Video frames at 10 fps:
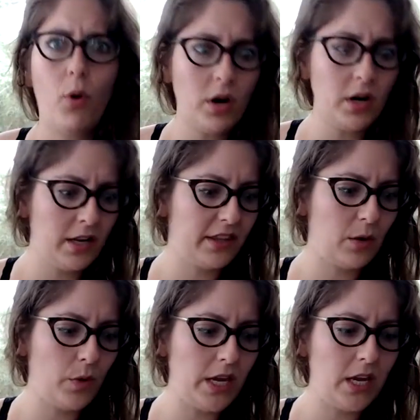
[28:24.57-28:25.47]
And I think it's
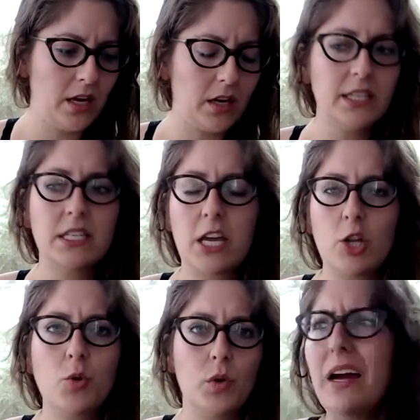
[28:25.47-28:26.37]
important that
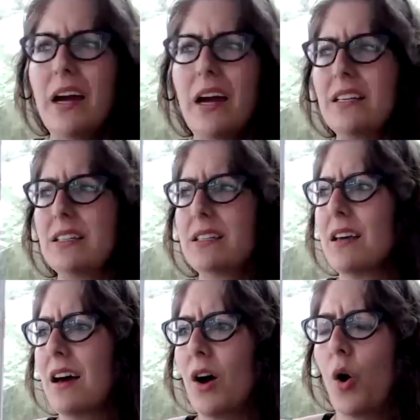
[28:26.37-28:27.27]
we base.
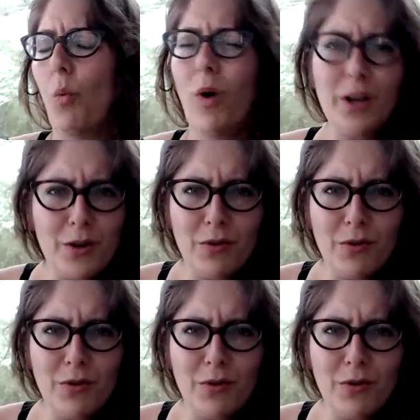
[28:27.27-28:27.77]
Otherwise,